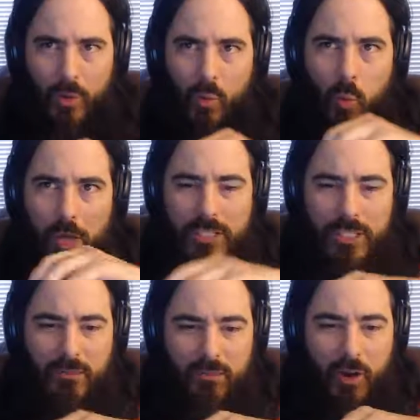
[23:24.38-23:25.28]
What's
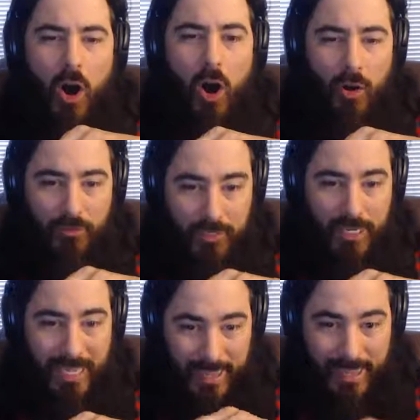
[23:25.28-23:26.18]
involved
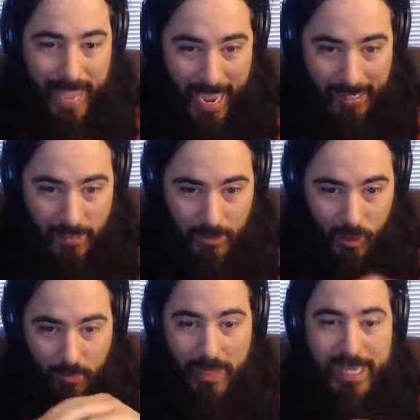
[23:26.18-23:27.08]
in that? So
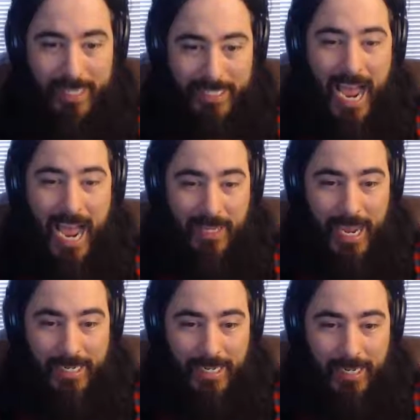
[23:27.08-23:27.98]
picking the topic
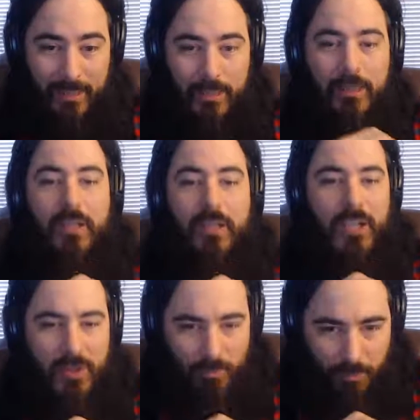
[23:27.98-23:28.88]
idea,
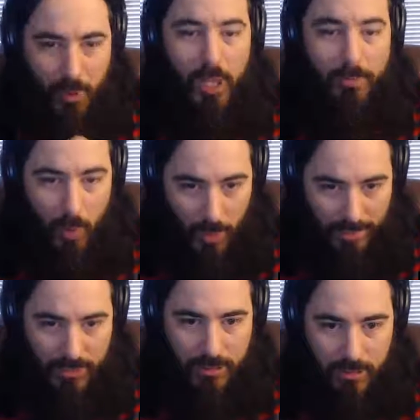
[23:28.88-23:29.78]
bullet
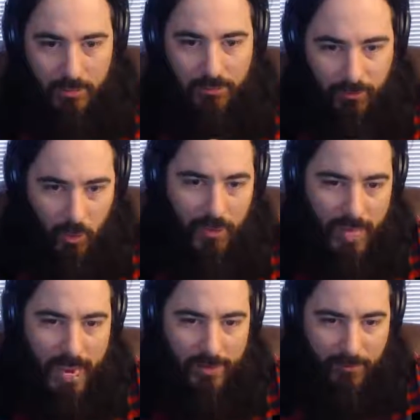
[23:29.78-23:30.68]
points for
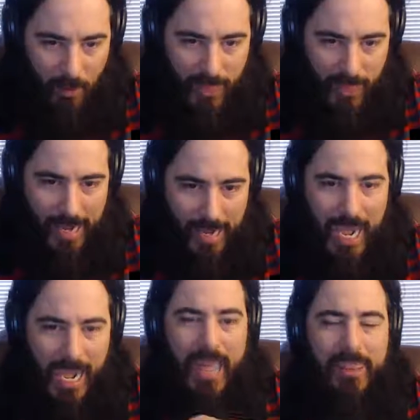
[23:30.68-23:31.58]
that,
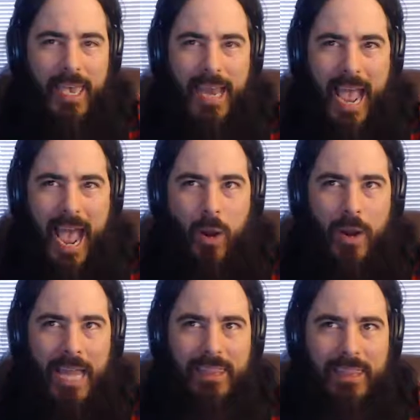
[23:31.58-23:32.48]
and then how would
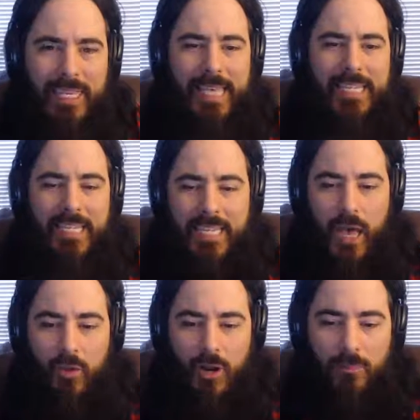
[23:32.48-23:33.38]
I link that
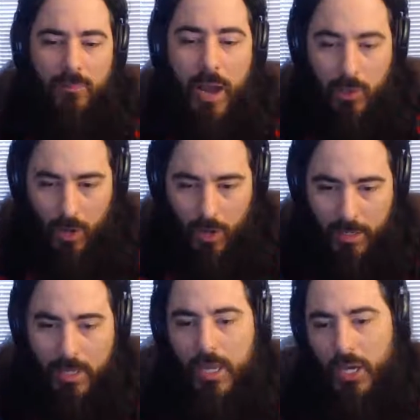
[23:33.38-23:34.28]
together in a monologue?
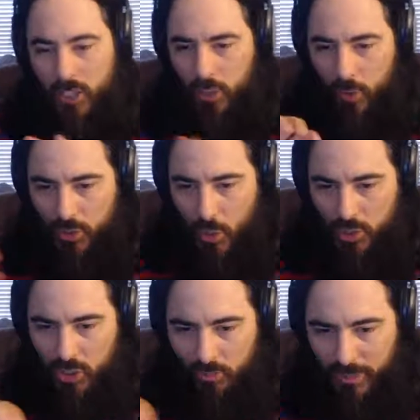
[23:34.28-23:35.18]
So
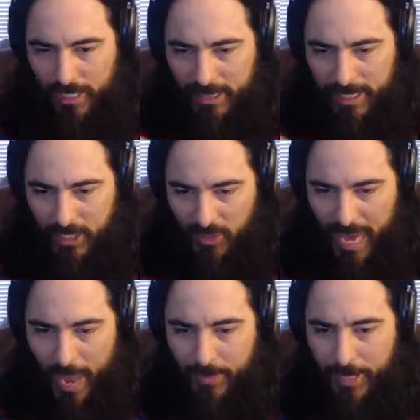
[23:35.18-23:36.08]
those three things are
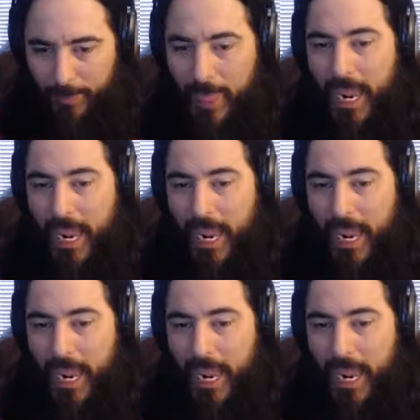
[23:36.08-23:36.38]
happening.